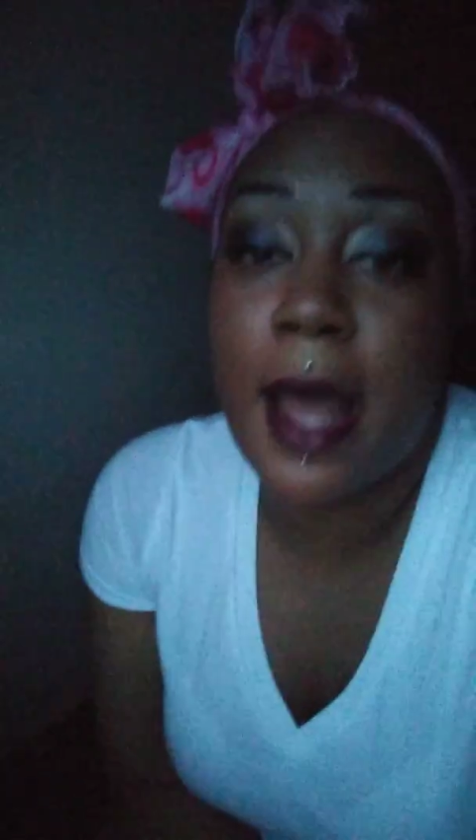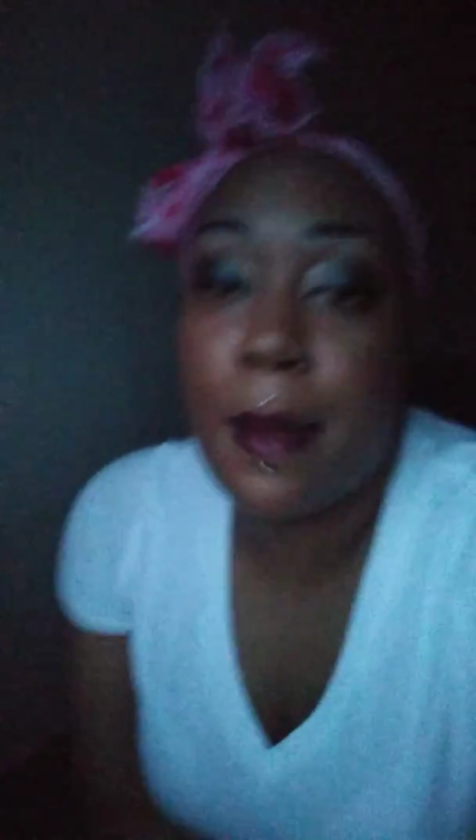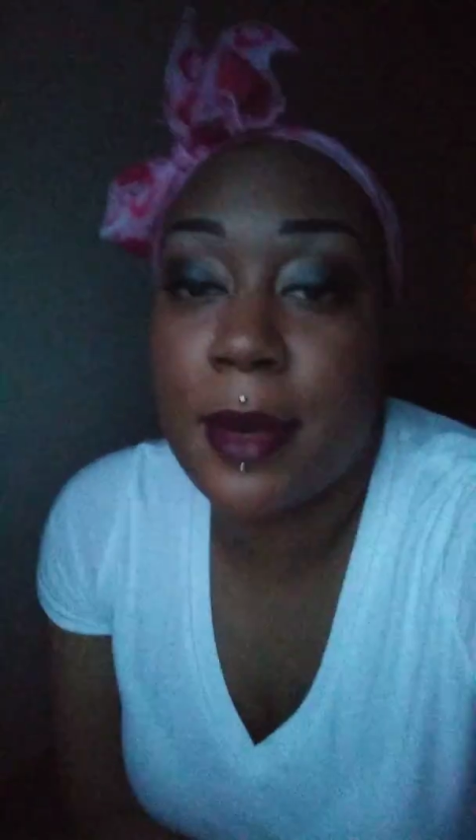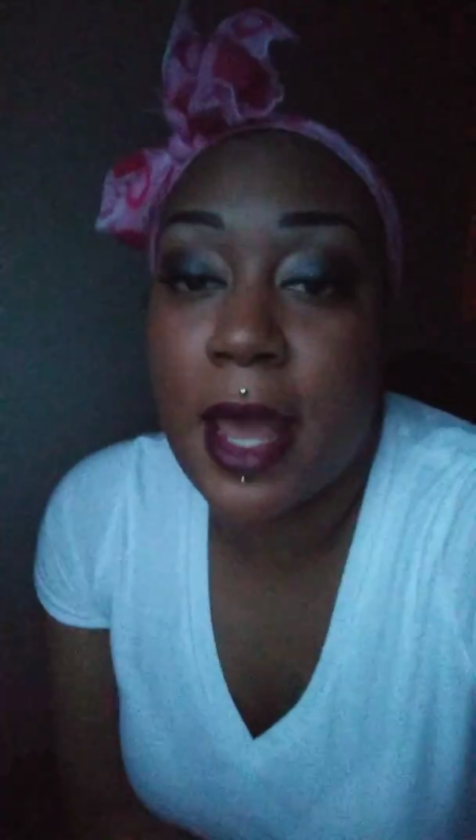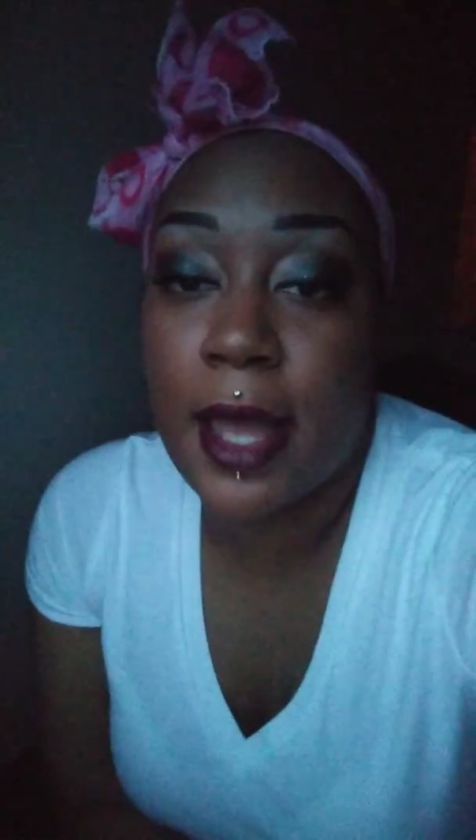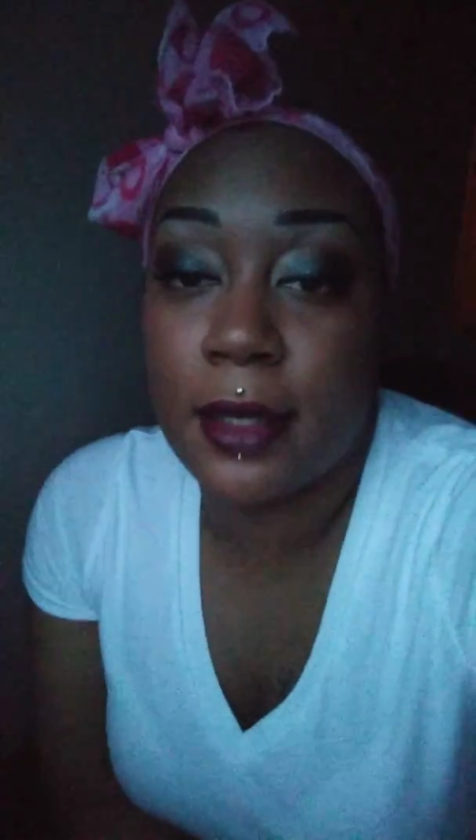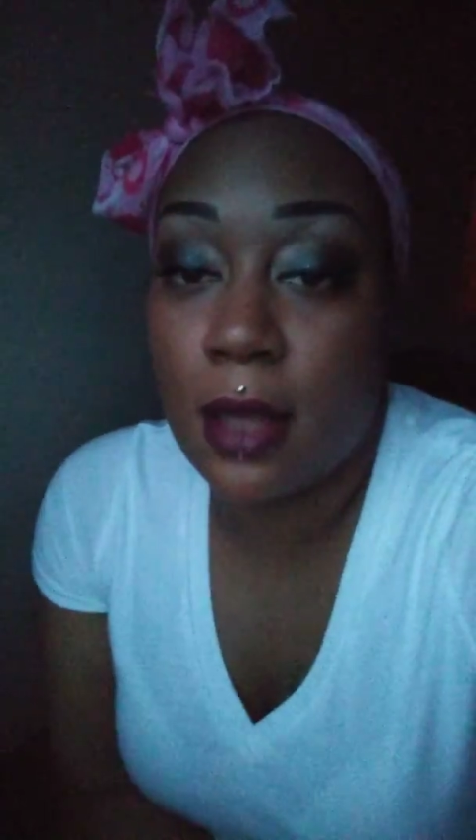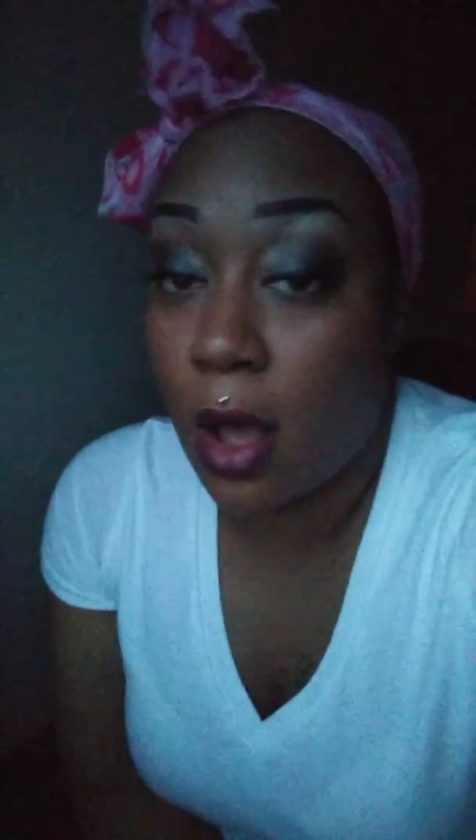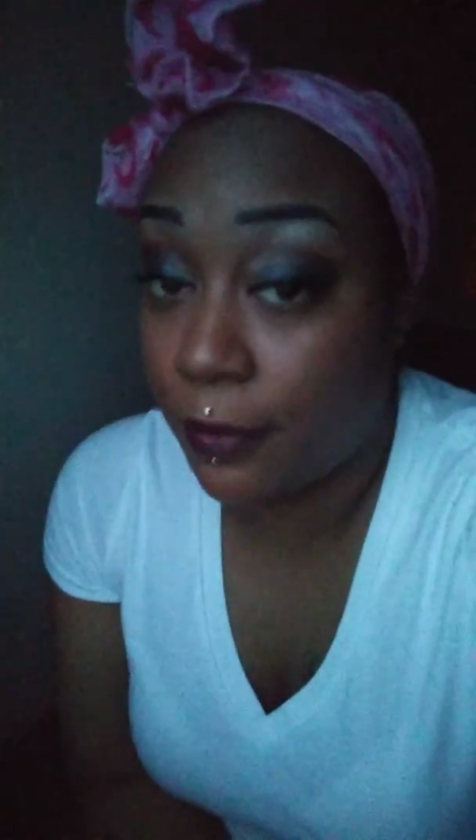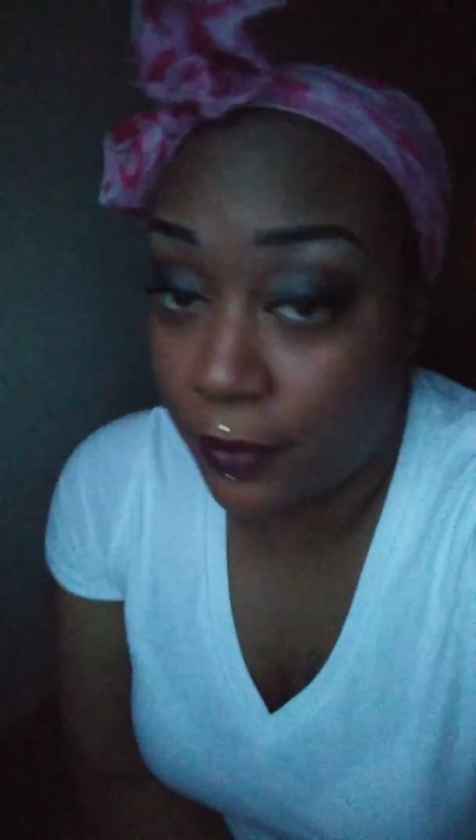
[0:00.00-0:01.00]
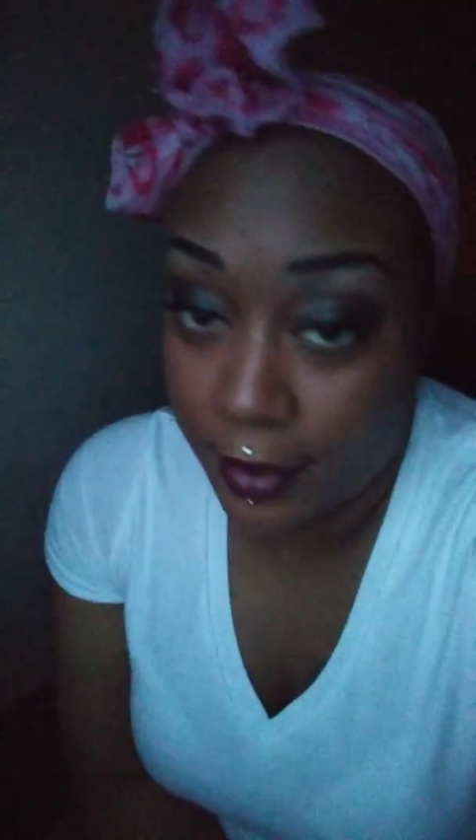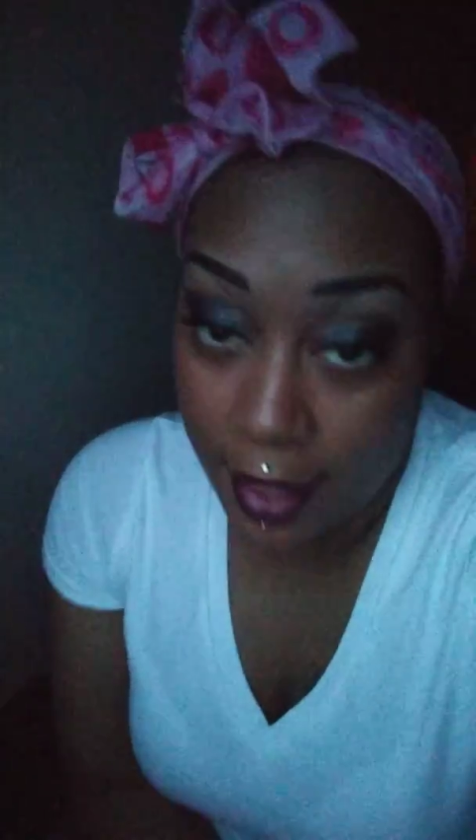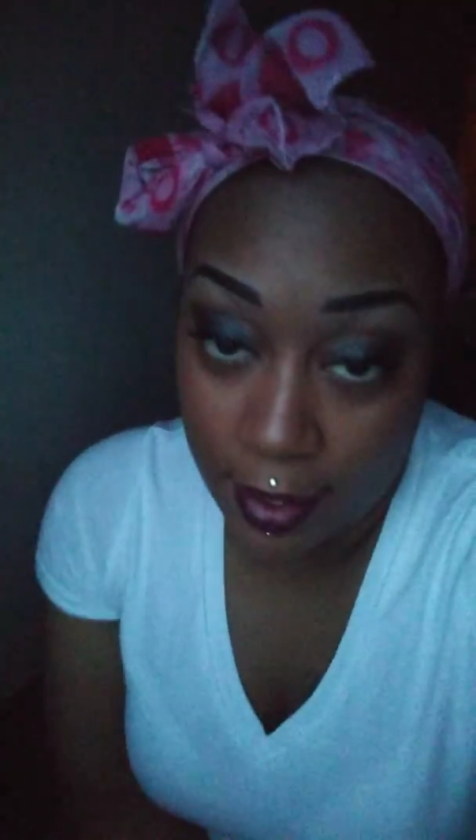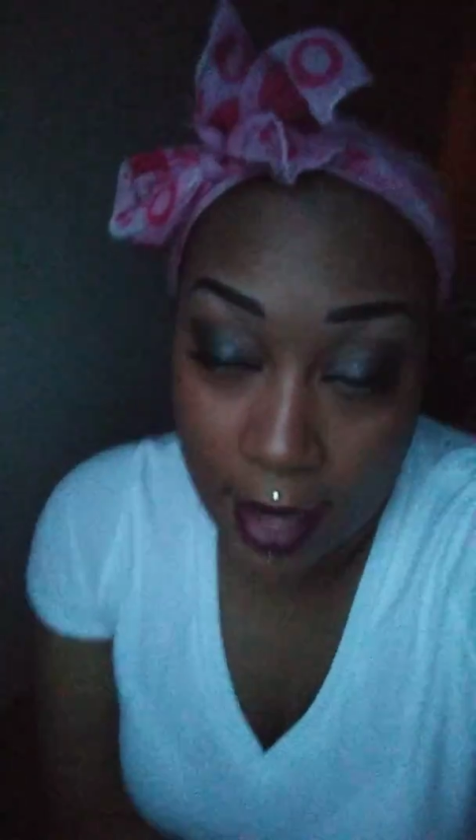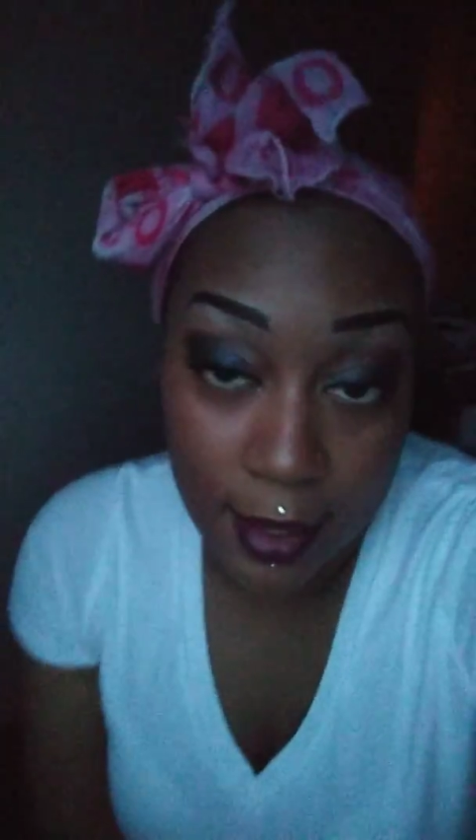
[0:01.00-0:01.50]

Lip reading: I'm not all for that.